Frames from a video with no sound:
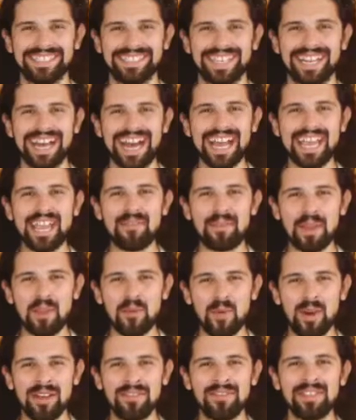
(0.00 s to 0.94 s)
Hi
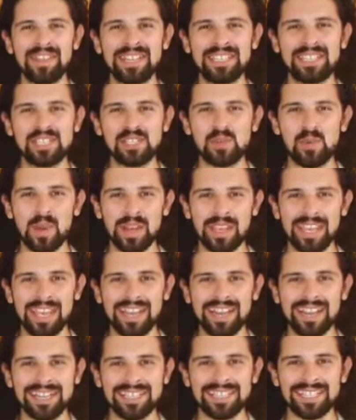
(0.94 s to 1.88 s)
everyone, this is
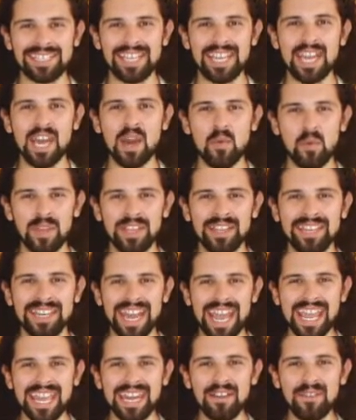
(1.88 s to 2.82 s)
Joaquin Garcia with
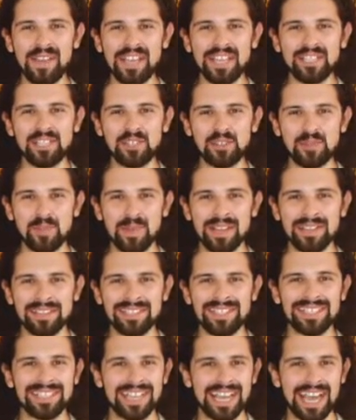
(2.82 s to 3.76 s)
Native
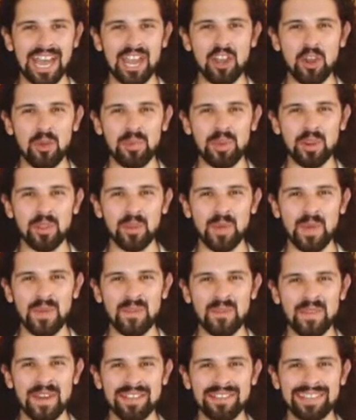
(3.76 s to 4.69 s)
Instruments. I hope you're
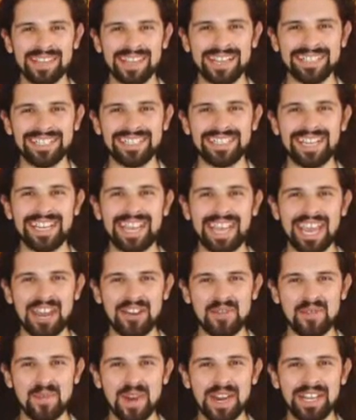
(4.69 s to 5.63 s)
doing fantastic
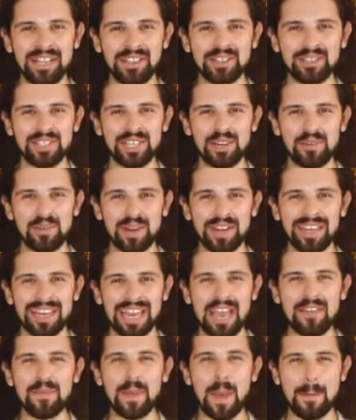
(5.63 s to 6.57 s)
and ready to celebrate
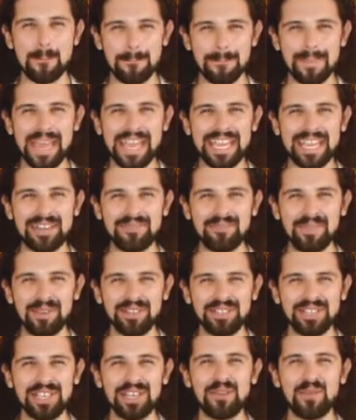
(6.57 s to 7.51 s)
life making
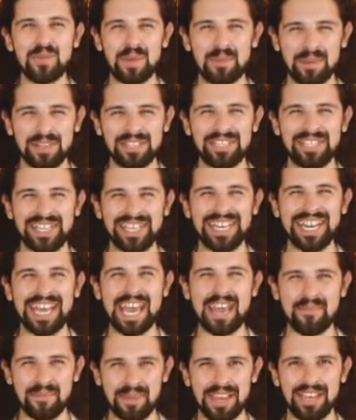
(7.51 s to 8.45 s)
music with MASCHINE
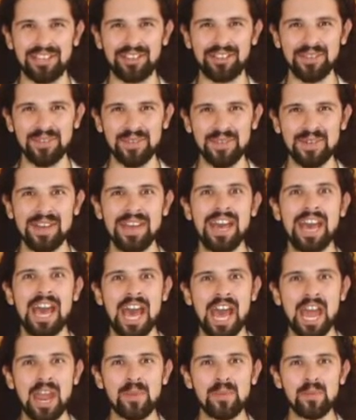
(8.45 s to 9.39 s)

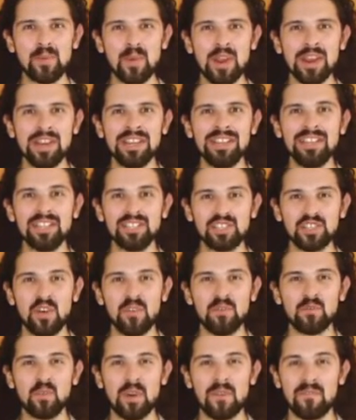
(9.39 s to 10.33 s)
MKII. I'm running the
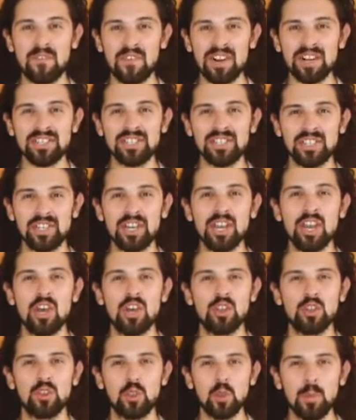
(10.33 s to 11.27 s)
software version
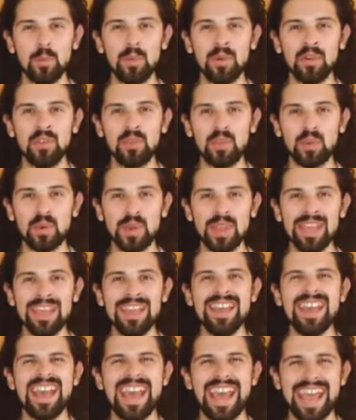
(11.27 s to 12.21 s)
2.3
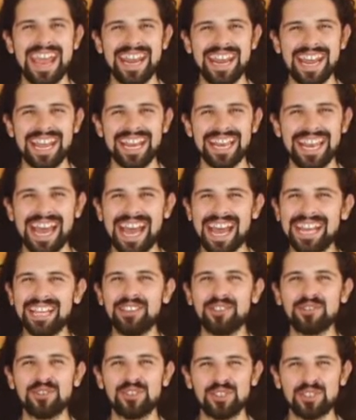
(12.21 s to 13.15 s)
and I like
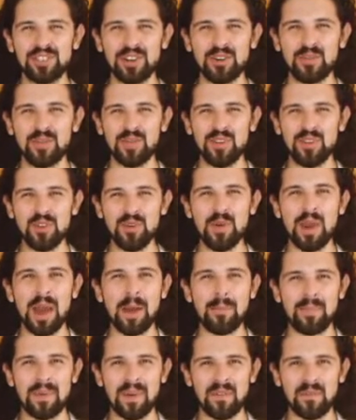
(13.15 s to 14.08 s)
to share with you
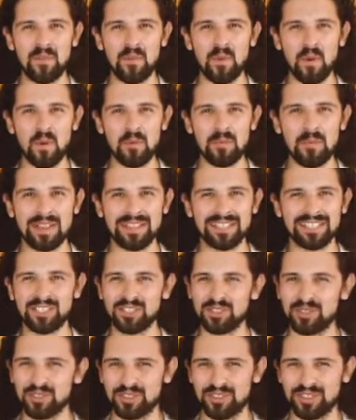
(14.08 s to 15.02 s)
a performance
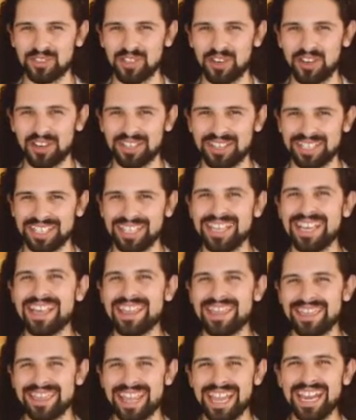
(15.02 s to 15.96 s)
to start.
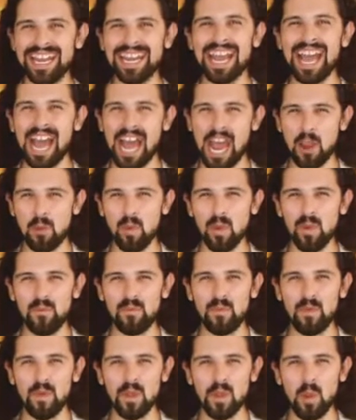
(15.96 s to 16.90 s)
Then I will
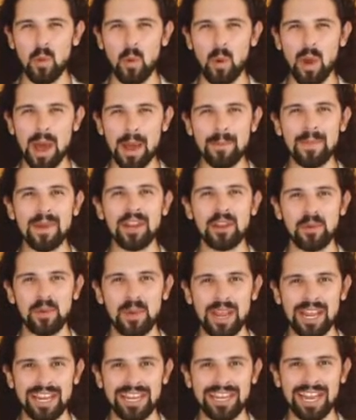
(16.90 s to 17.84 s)
follow up
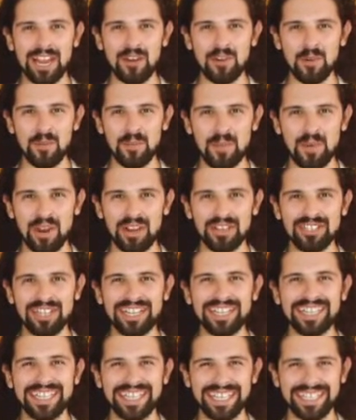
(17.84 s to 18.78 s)
creating a new
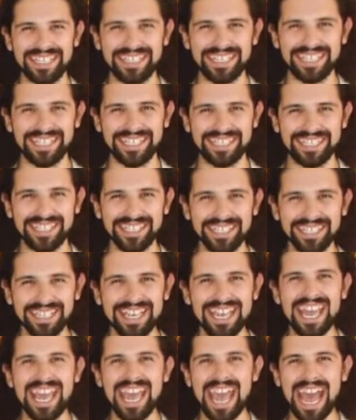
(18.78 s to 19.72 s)
project in detail
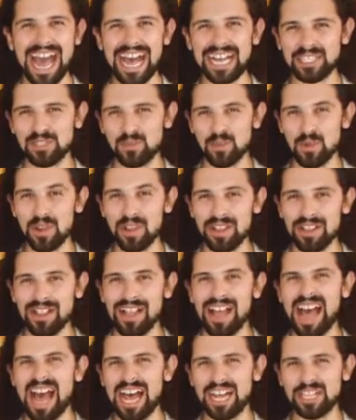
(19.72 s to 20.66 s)
as well
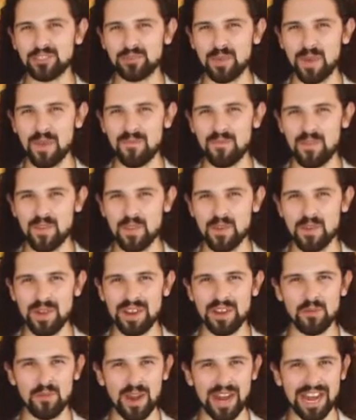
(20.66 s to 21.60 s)
as
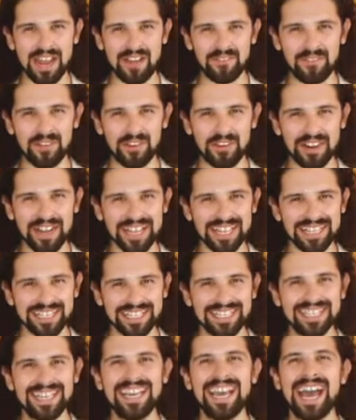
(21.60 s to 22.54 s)
reviewing right after it
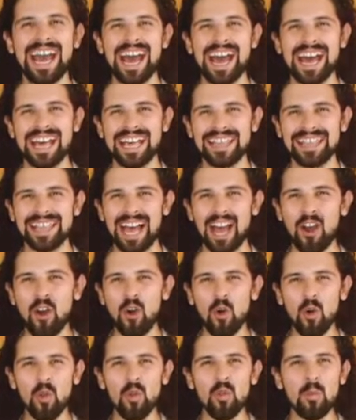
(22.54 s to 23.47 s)
the
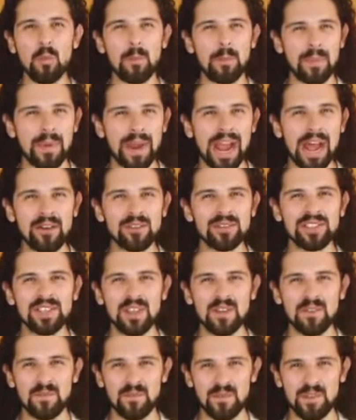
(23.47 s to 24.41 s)
whole
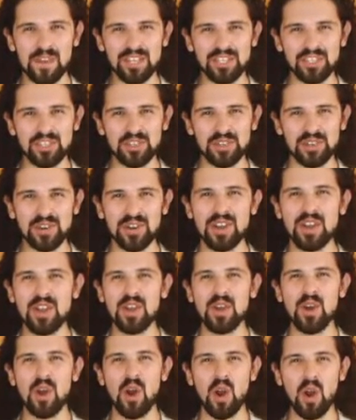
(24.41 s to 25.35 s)
browsing feature
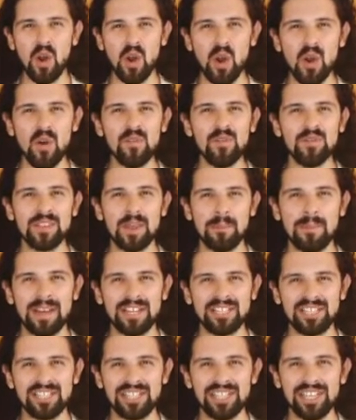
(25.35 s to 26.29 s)
of the
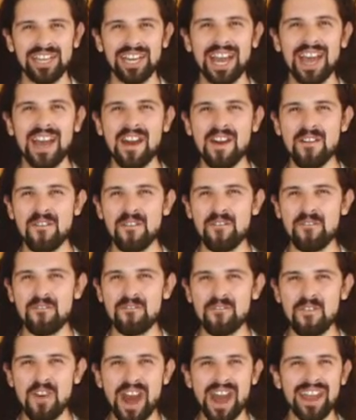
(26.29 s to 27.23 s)
MASCHINE
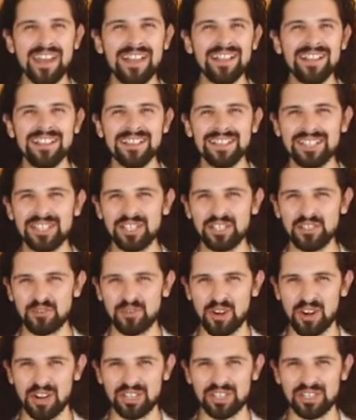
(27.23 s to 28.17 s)
file
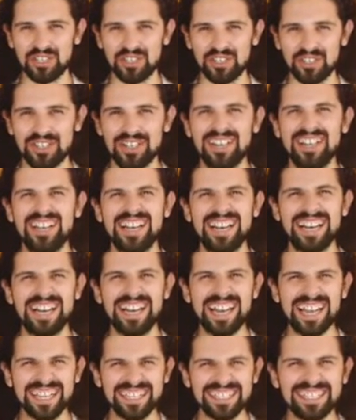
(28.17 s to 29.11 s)
structure.
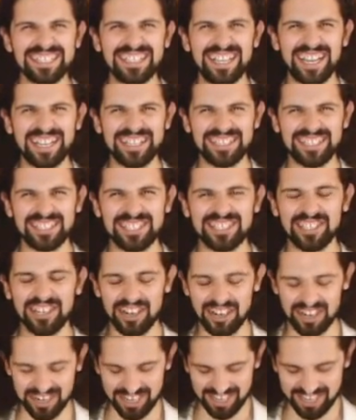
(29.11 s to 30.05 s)
Let's get
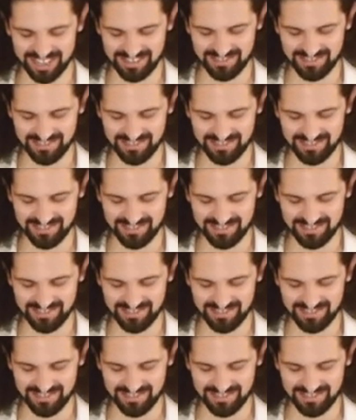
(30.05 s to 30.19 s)
started.